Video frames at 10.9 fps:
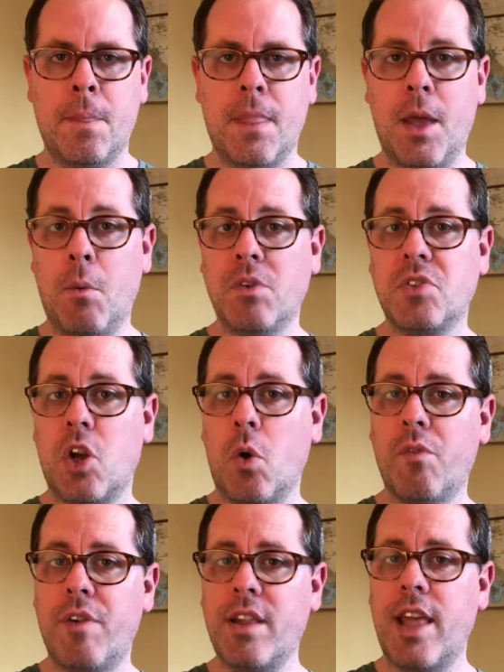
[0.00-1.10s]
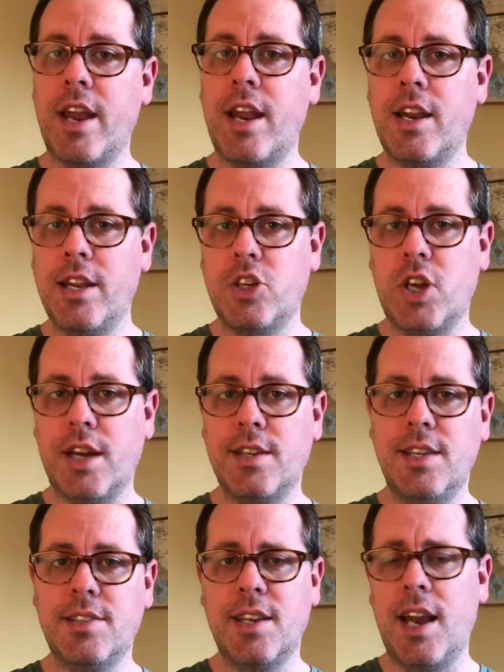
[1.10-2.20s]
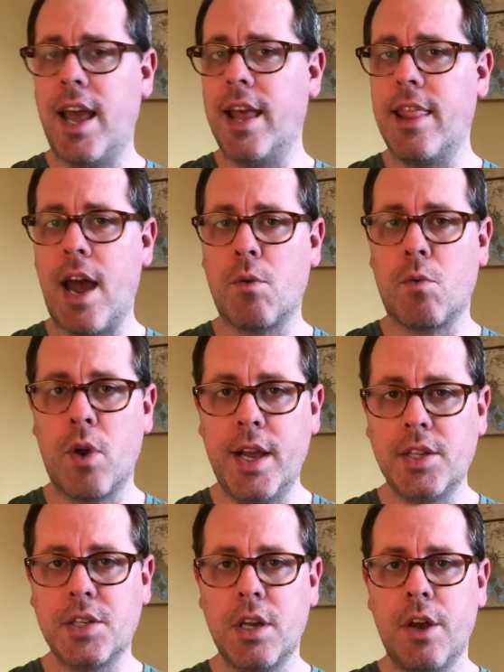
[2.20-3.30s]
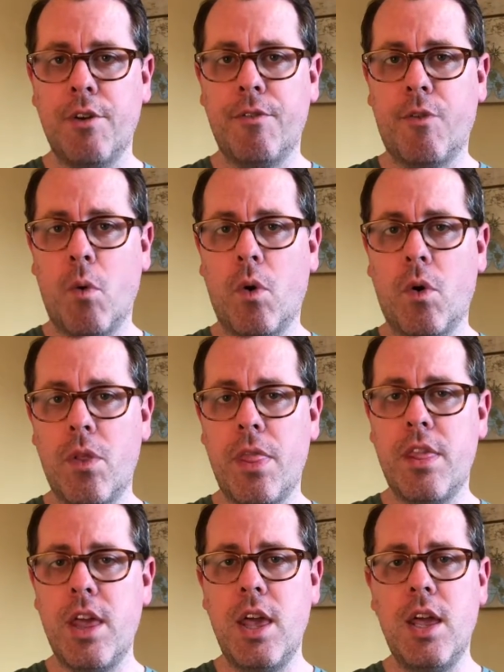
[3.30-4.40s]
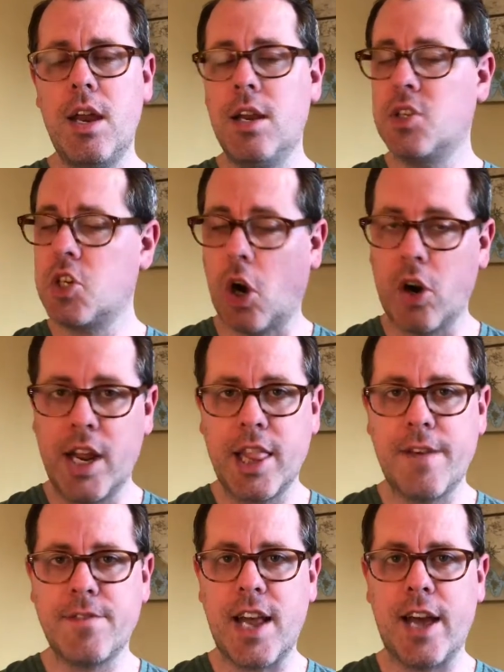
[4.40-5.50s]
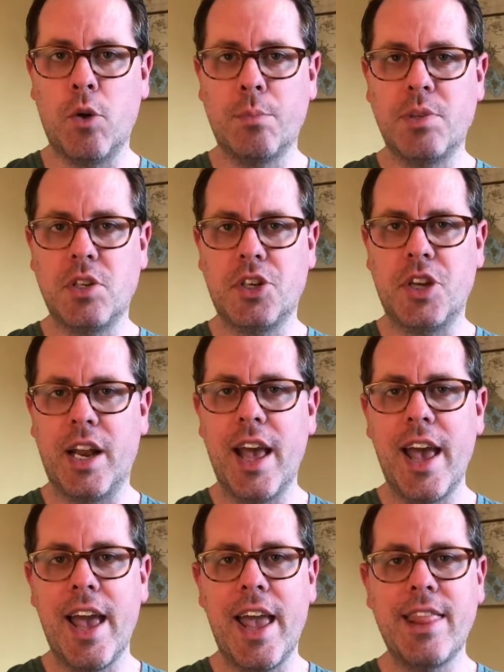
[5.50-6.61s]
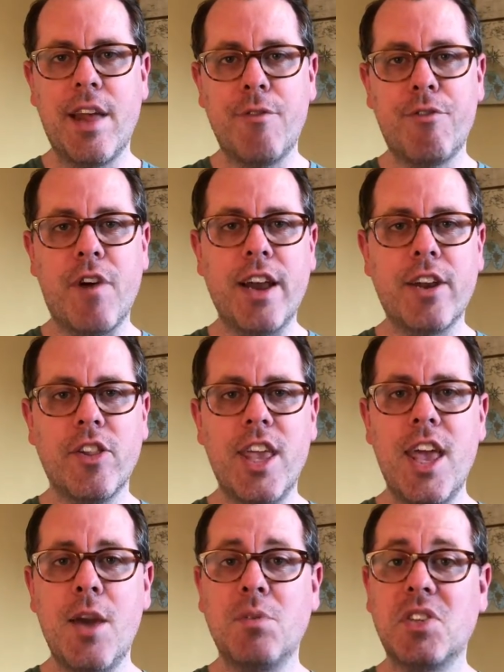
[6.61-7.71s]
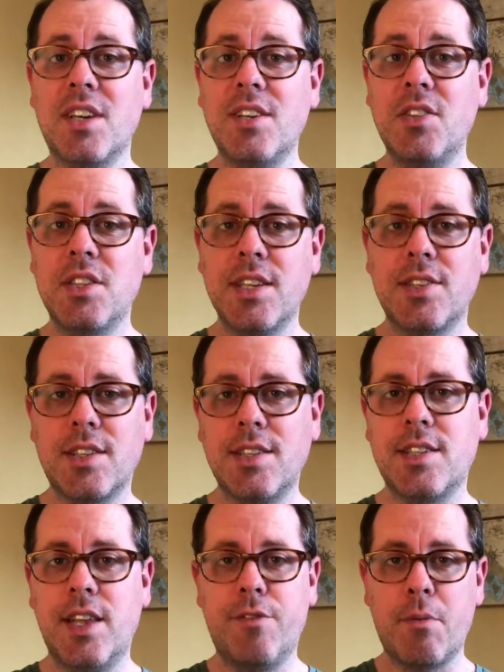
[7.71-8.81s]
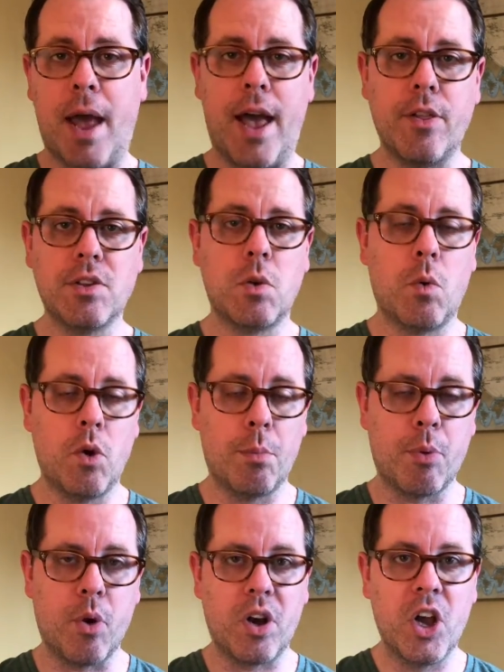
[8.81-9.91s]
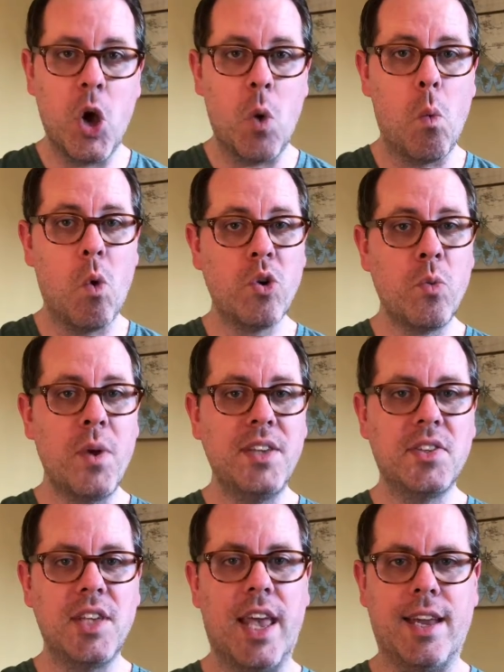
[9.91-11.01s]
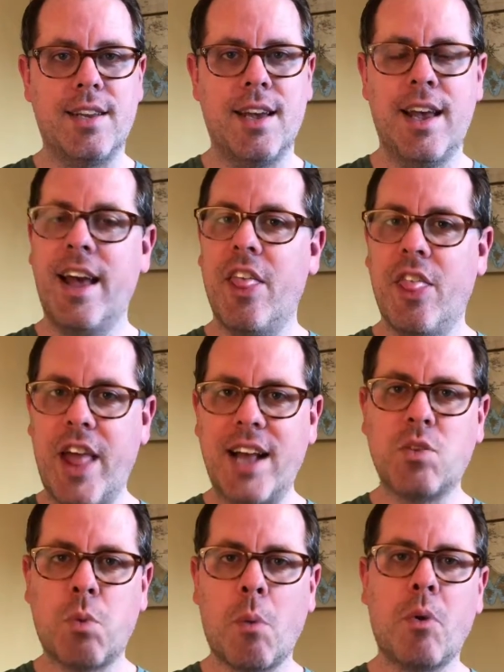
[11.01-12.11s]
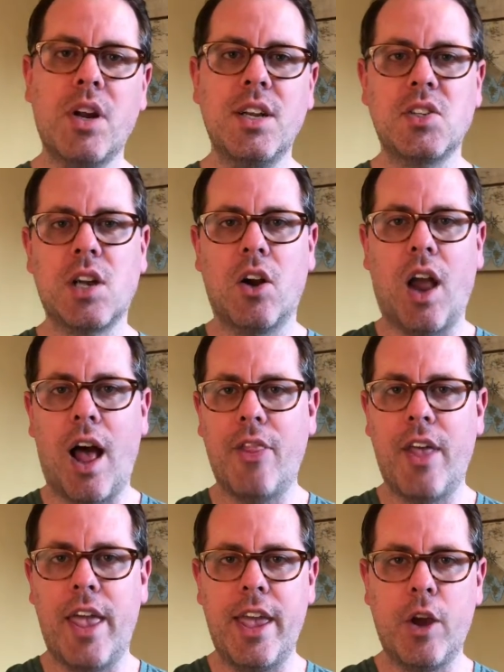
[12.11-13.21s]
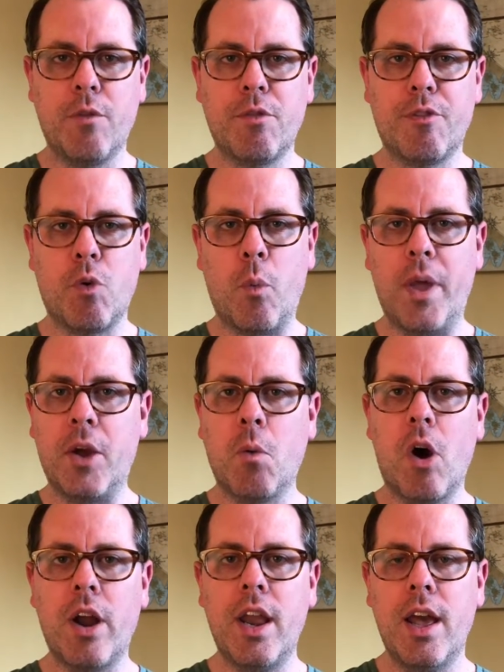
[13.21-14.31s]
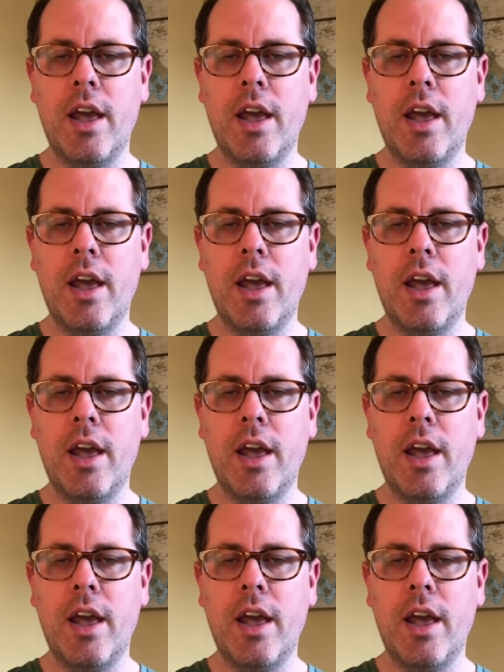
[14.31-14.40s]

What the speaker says: It was Cole Van Lanen and John Dietzen, and that race for the starting left tackle position. And then finally, it was consistency from Alex Hornibrook. Would we see it? That's where we're going to start on the Hangover for week 1.